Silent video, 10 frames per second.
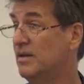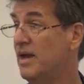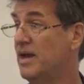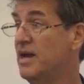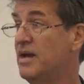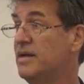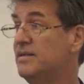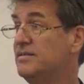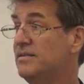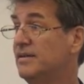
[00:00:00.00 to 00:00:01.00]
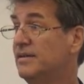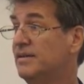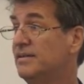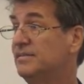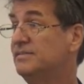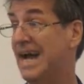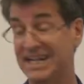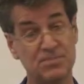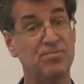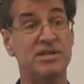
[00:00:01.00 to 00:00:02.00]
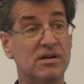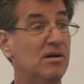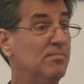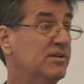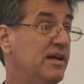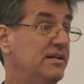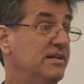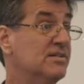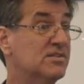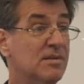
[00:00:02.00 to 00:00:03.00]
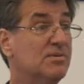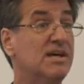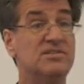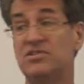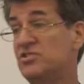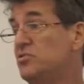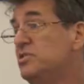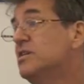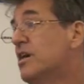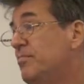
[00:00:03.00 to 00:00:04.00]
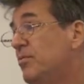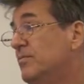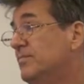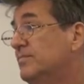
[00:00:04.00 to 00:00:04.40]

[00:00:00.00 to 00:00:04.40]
And that's pretty complicated. In some cases, you decouple.